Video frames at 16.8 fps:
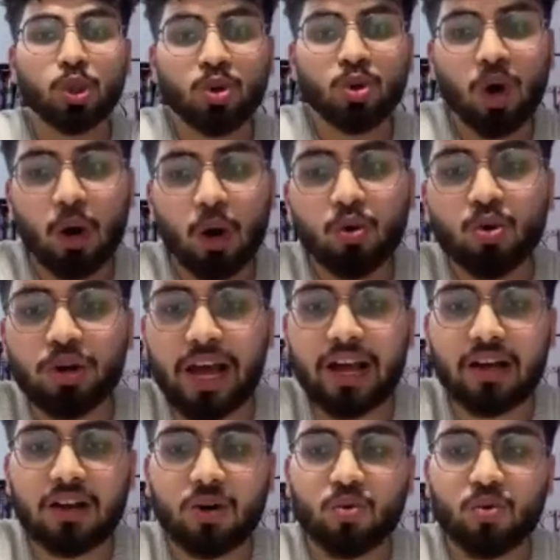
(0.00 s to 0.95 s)
should know how to
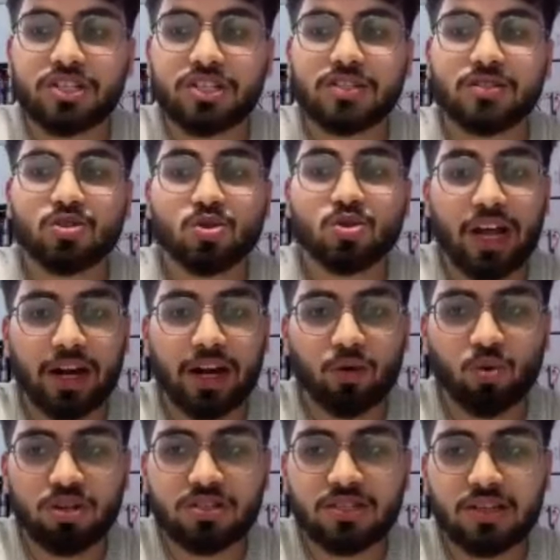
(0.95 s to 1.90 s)
tackle a question. So that
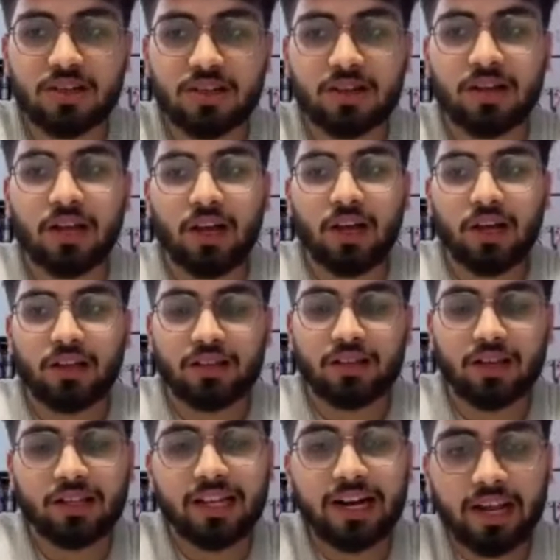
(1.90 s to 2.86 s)
was the
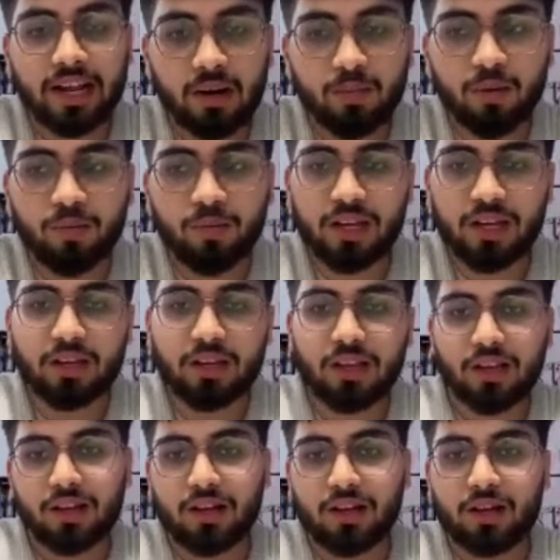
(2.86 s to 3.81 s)
thing that helped me
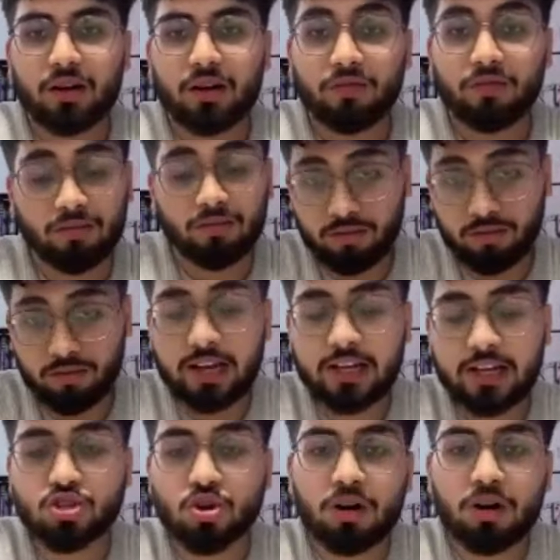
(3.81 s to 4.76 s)
while I
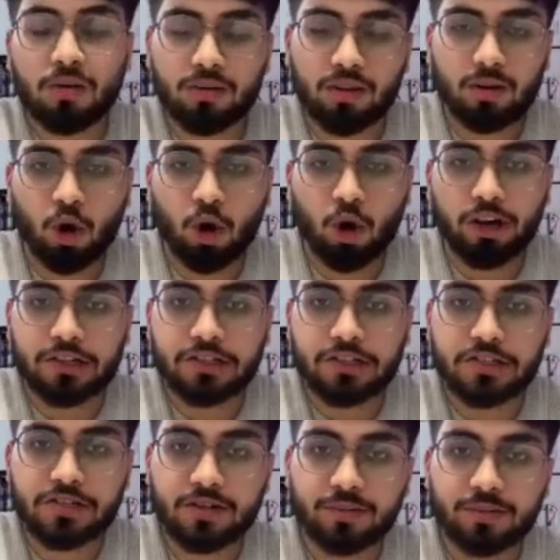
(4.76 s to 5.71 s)
solved the mock
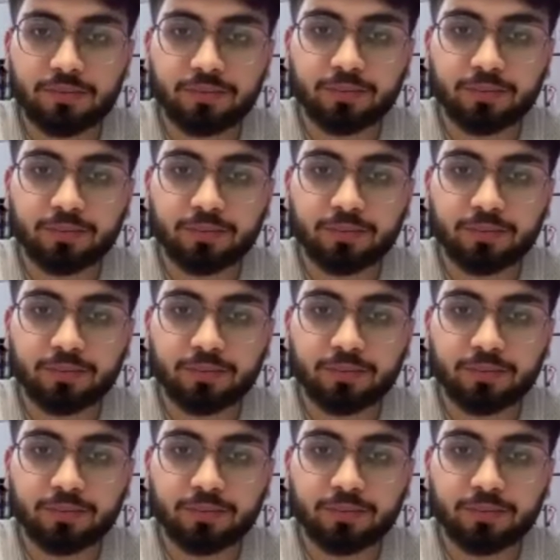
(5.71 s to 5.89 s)
tests.